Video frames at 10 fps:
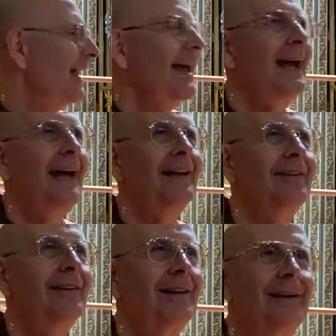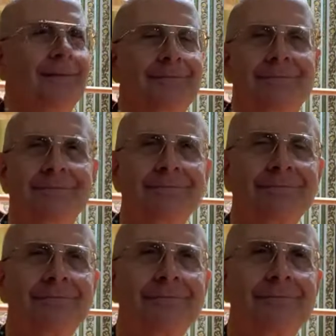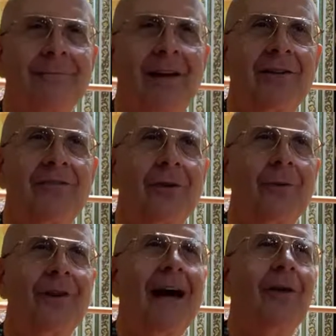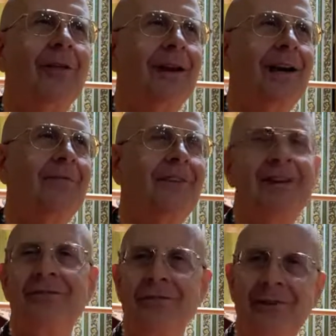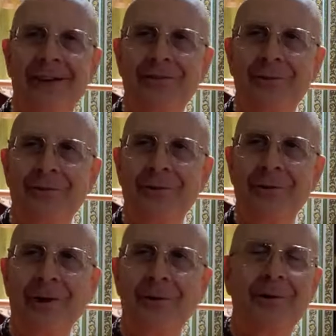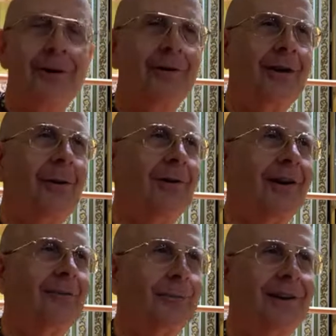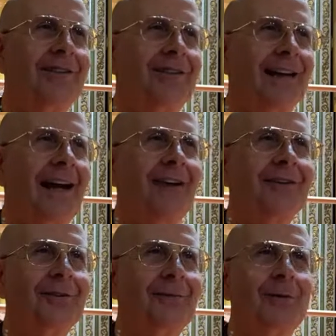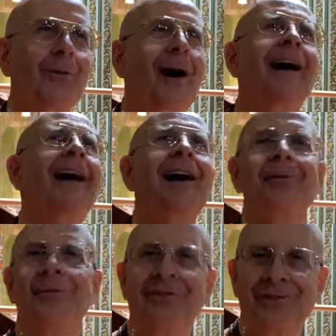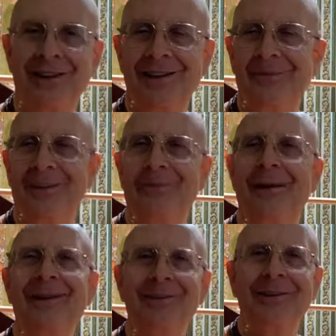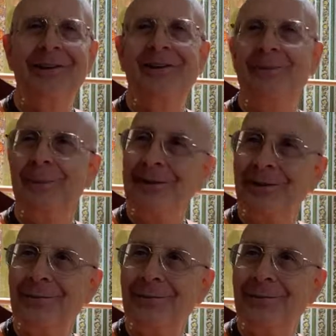And so now that I'm face to face with you, Yamaraj, please account to me why I was impaled on the spear.